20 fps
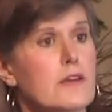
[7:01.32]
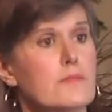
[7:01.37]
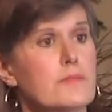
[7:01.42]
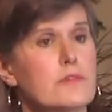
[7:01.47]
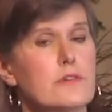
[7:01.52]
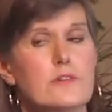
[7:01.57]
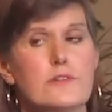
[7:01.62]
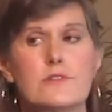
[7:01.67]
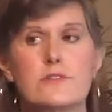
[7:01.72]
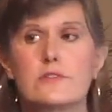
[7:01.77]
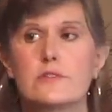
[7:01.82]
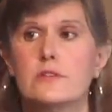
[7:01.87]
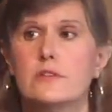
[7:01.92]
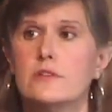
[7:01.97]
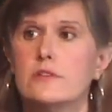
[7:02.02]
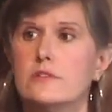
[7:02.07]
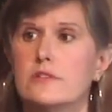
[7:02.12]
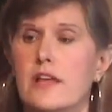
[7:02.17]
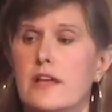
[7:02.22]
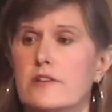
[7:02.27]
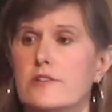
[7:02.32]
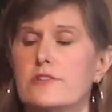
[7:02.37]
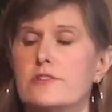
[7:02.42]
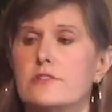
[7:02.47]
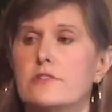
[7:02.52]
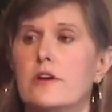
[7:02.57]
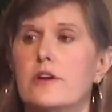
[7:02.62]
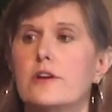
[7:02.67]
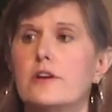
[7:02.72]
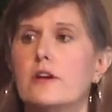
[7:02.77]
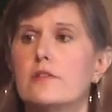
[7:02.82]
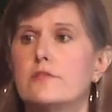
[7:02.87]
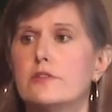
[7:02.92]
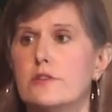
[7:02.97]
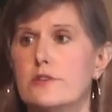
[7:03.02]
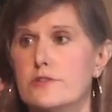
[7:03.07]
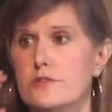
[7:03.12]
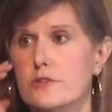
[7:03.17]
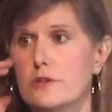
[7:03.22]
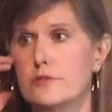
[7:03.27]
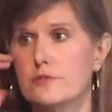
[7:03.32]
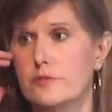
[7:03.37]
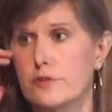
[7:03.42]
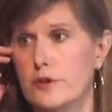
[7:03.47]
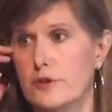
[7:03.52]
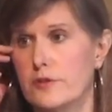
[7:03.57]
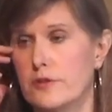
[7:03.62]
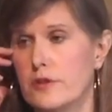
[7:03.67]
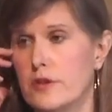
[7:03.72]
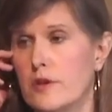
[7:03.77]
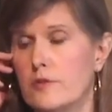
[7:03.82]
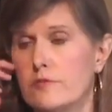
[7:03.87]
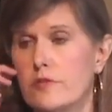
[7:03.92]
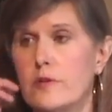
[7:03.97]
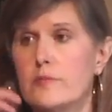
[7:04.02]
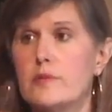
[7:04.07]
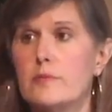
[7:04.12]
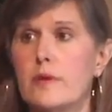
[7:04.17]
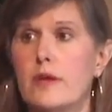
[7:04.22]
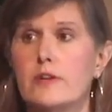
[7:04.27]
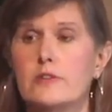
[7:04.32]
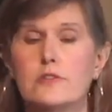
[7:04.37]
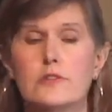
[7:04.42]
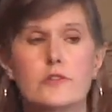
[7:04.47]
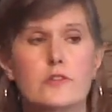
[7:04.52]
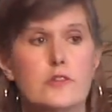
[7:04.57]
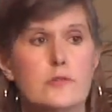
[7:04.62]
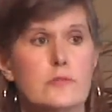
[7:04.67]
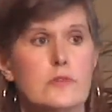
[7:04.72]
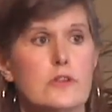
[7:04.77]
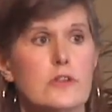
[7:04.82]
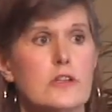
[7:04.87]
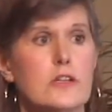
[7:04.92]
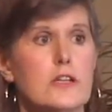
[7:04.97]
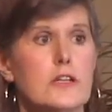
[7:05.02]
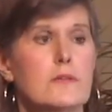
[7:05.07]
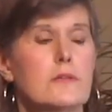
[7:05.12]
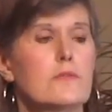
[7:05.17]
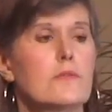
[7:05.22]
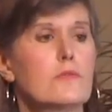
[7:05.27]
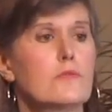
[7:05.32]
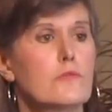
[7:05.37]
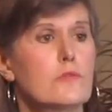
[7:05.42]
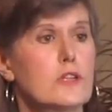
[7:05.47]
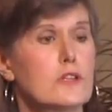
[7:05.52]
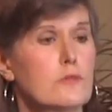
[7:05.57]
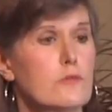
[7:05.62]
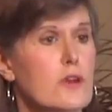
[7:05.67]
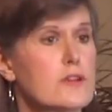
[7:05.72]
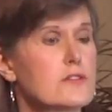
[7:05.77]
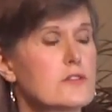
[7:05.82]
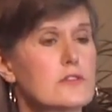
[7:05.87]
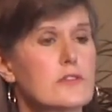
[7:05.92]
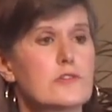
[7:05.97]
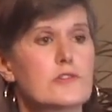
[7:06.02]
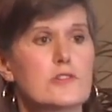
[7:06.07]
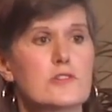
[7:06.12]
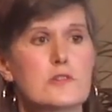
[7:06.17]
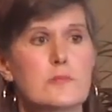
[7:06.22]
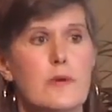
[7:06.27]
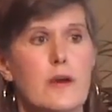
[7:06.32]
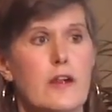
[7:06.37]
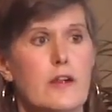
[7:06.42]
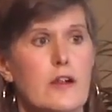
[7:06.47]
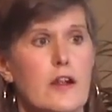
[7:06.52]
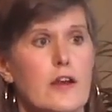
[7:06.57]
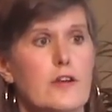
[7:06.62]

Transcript: papers, letters to our governor, and so forth, from the medical community, resolutions by our